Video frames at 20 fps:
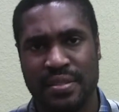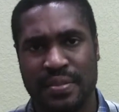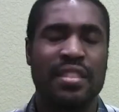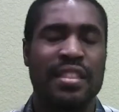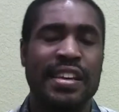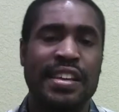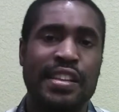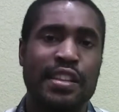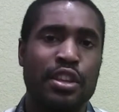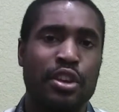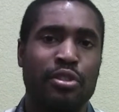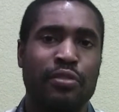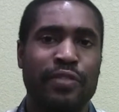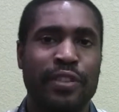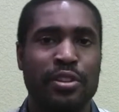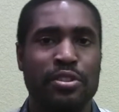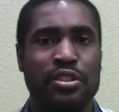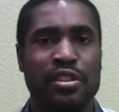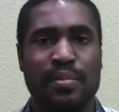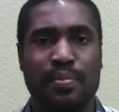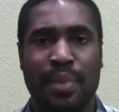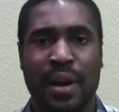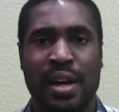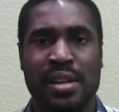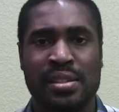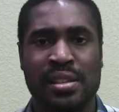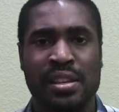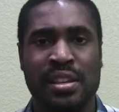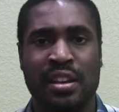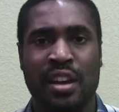The no-filter
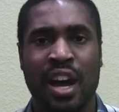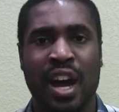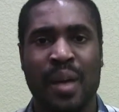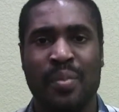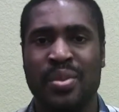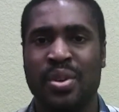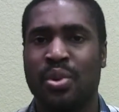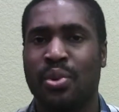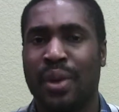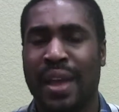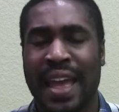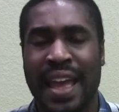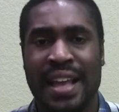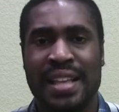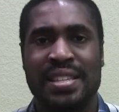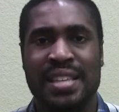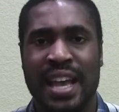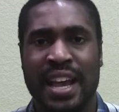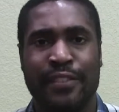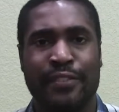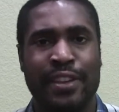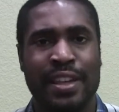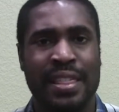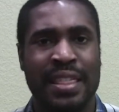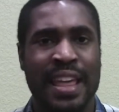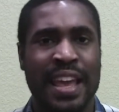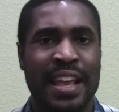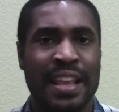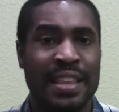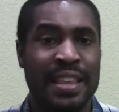Boston cop who hates
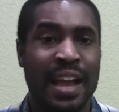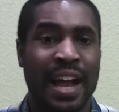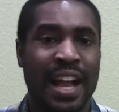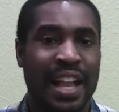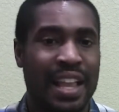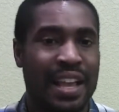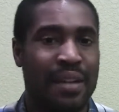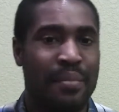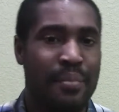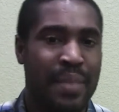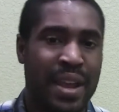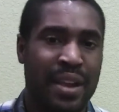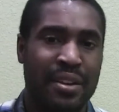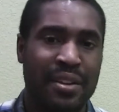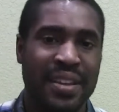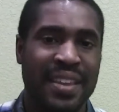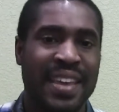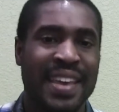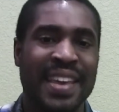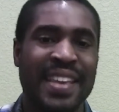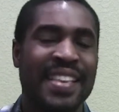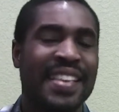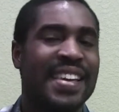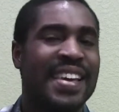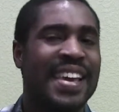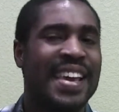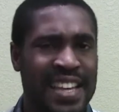everything not American,